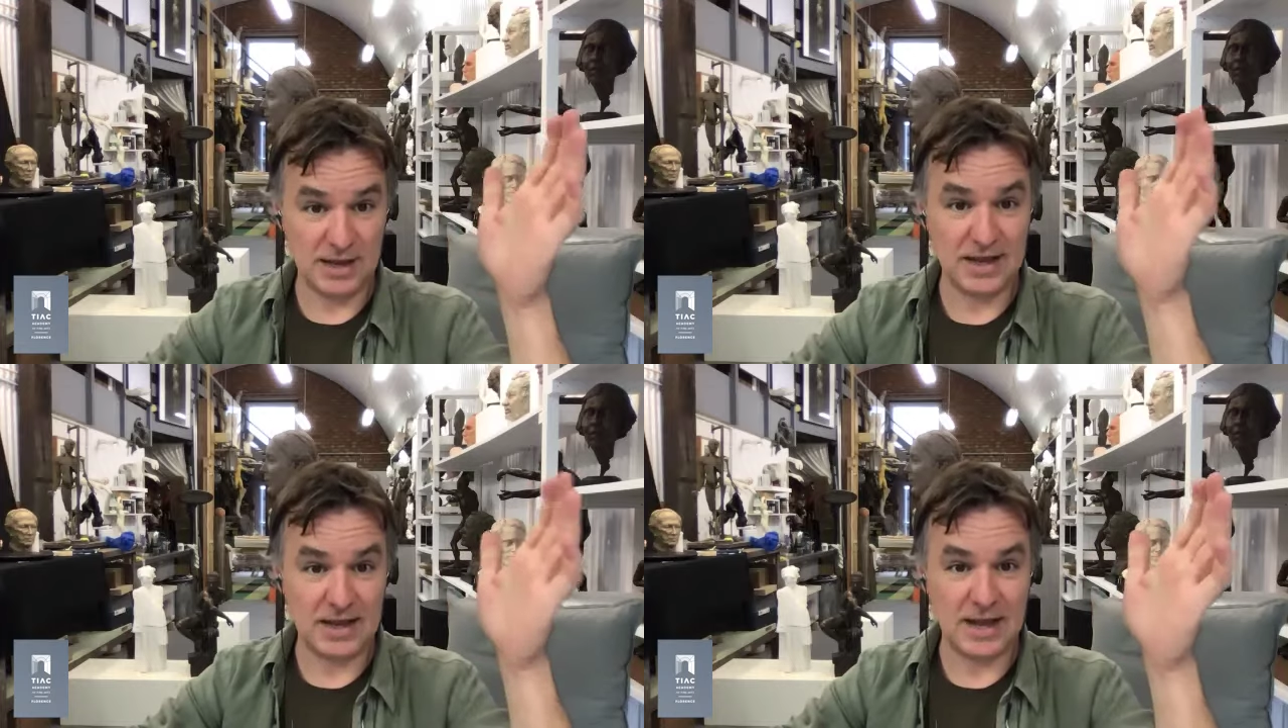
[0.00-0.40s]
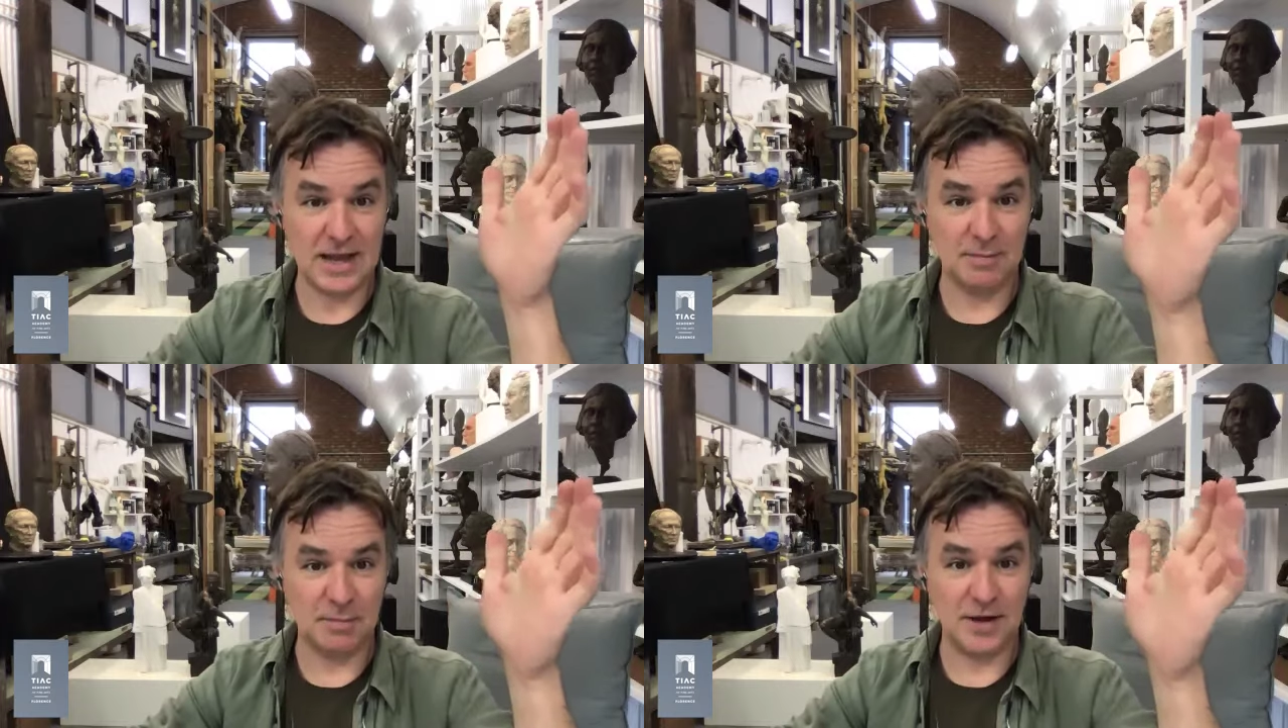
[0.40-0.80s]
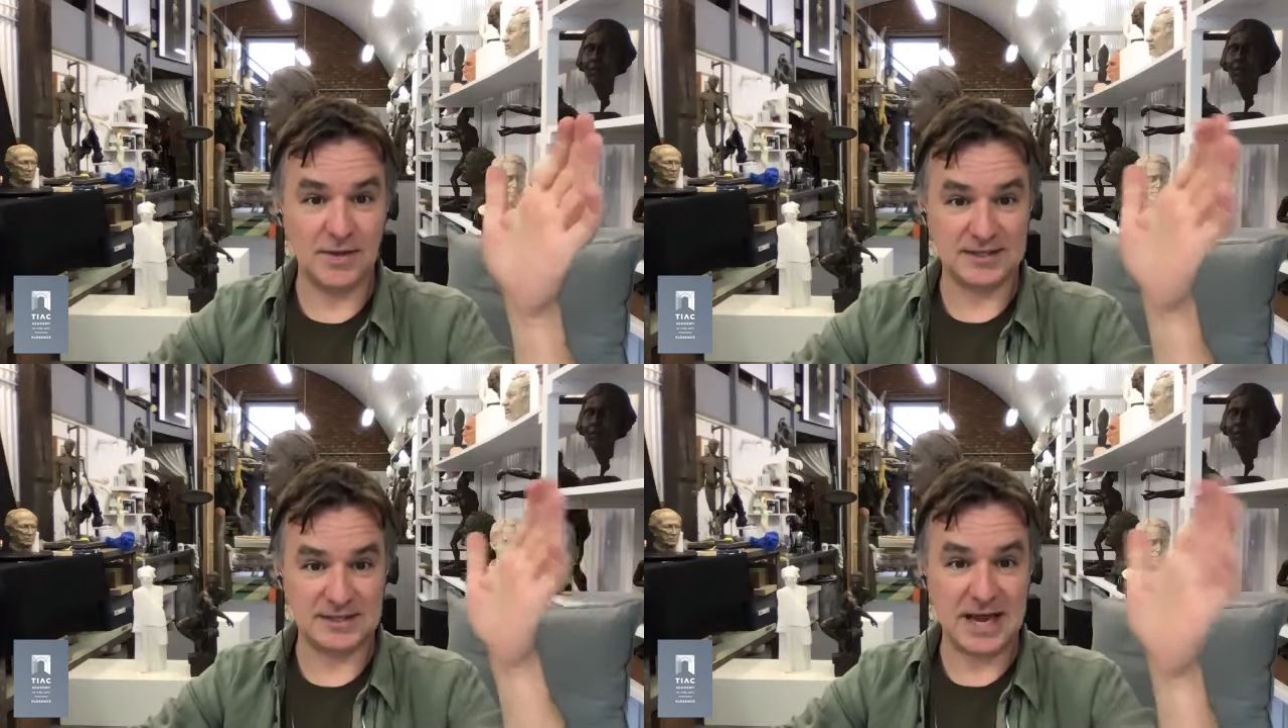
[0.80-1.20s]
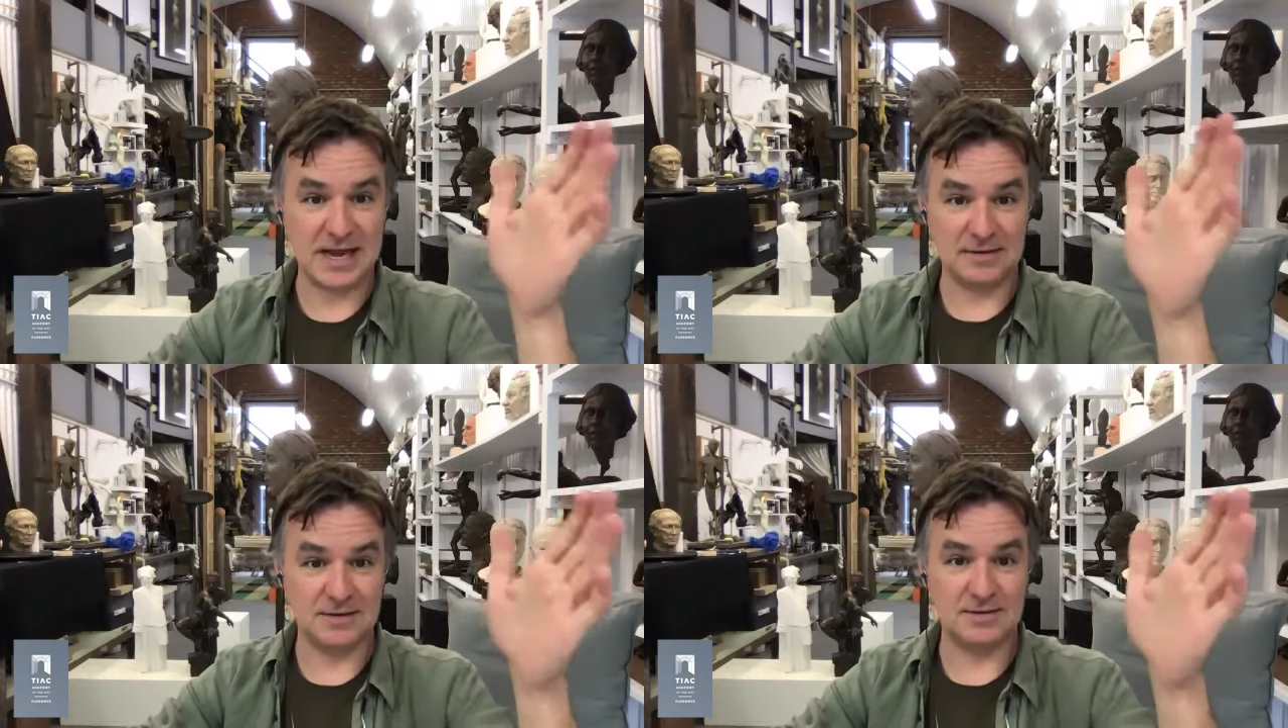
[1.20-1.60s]
in gear by the
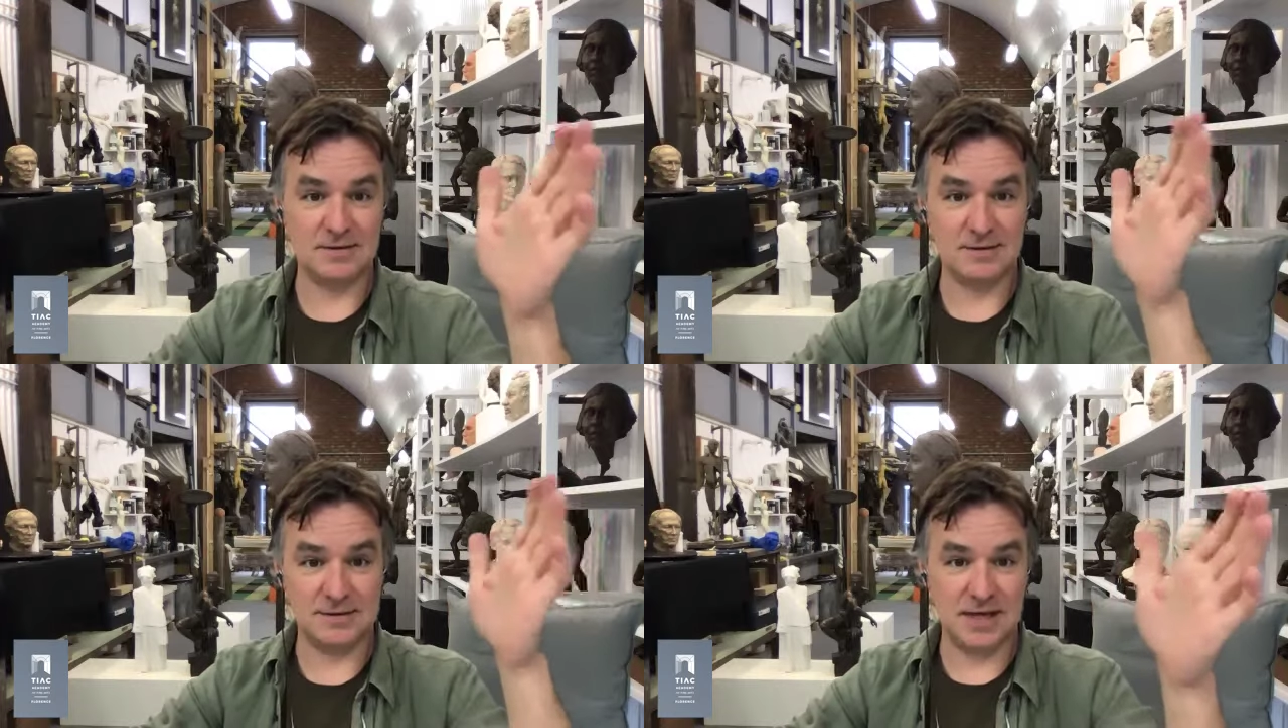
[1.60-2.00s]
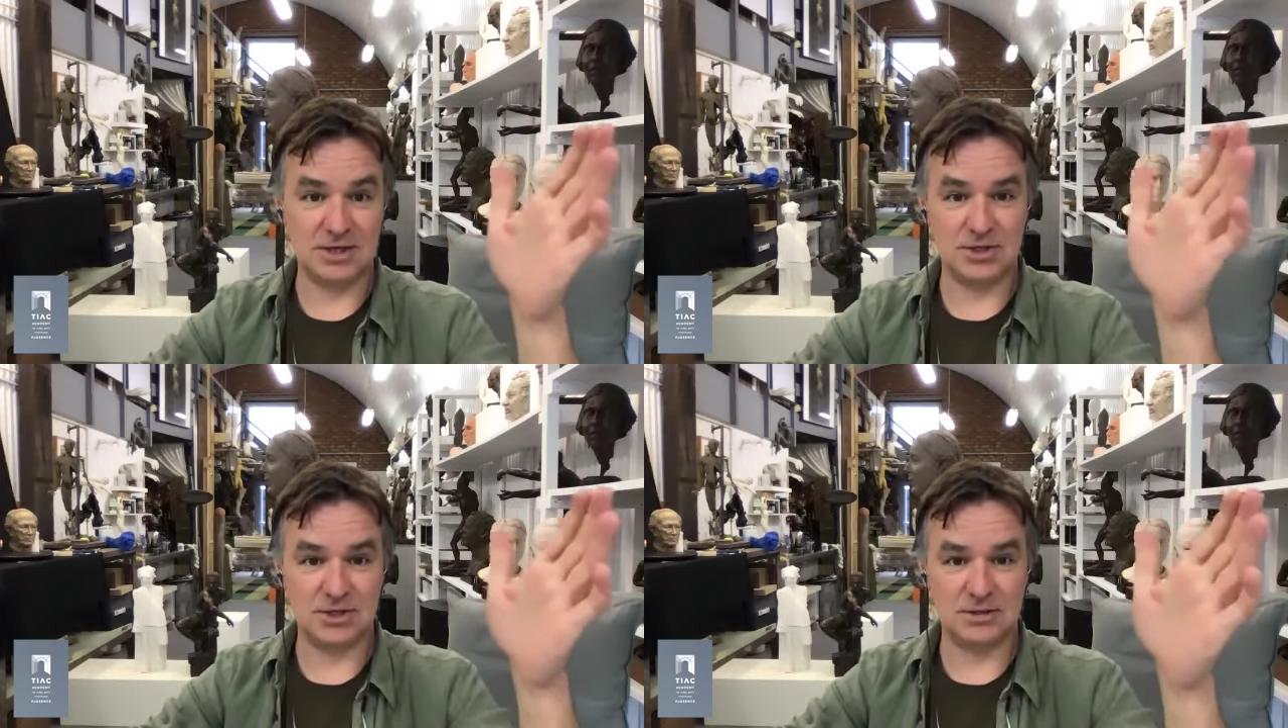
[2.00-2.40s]
second session.